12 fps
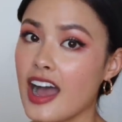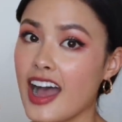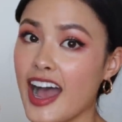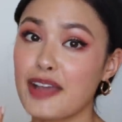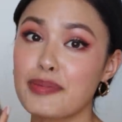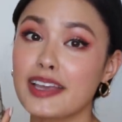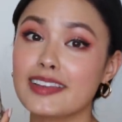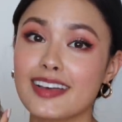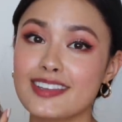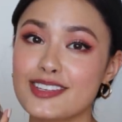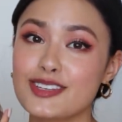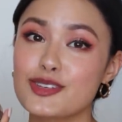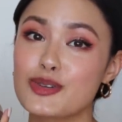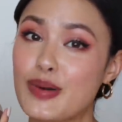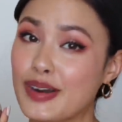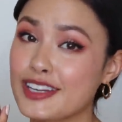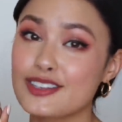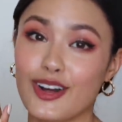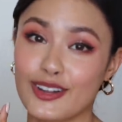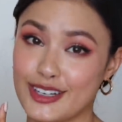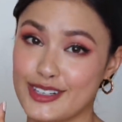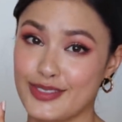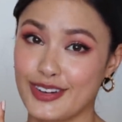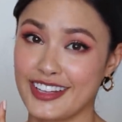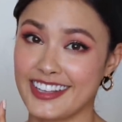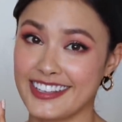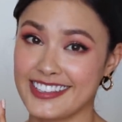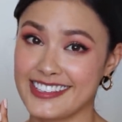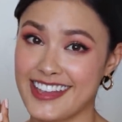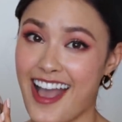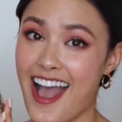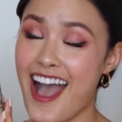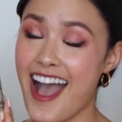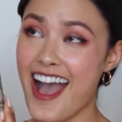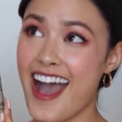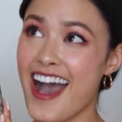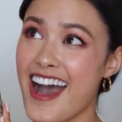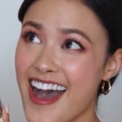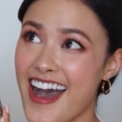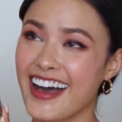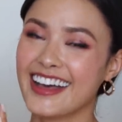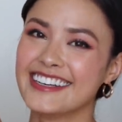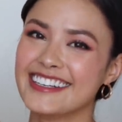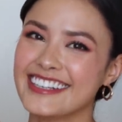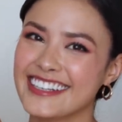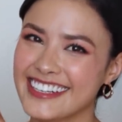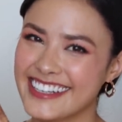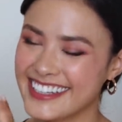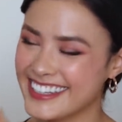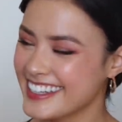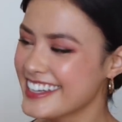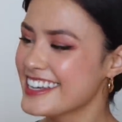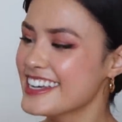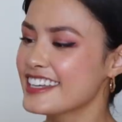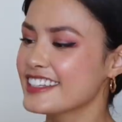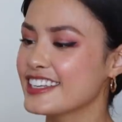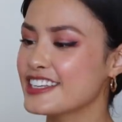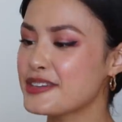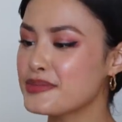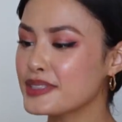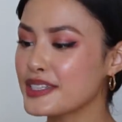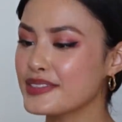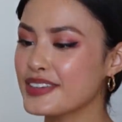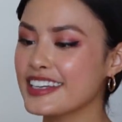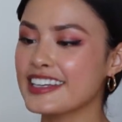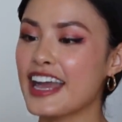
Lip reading: I paid less than $20 for this. Can you believe it?